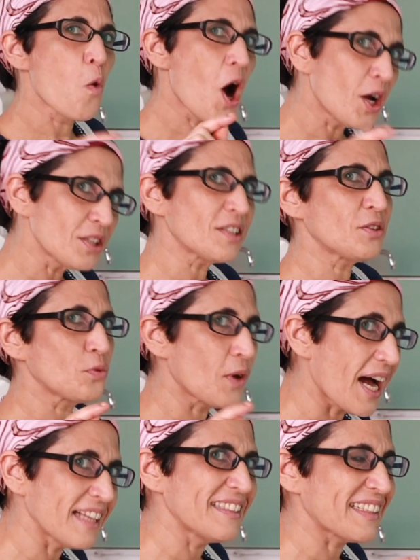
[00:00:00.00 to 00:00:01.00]
want to
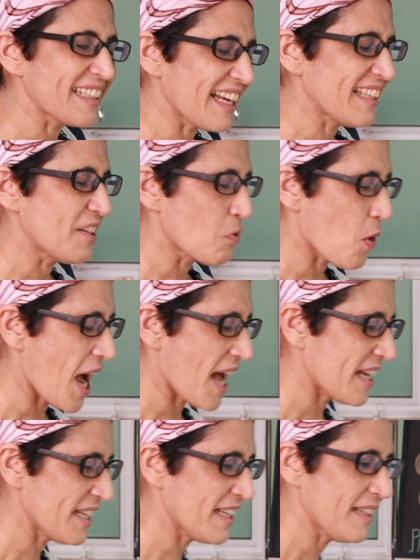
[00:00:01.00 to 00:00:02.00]
add red
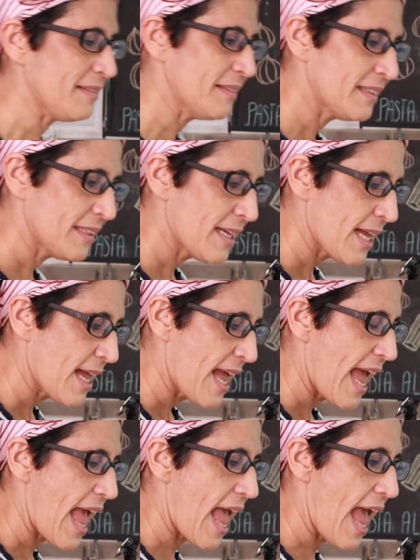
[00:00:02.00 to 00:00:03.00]
wine
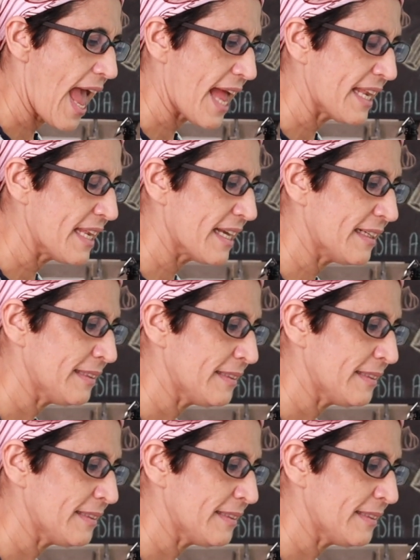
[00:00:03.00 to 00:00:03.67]
and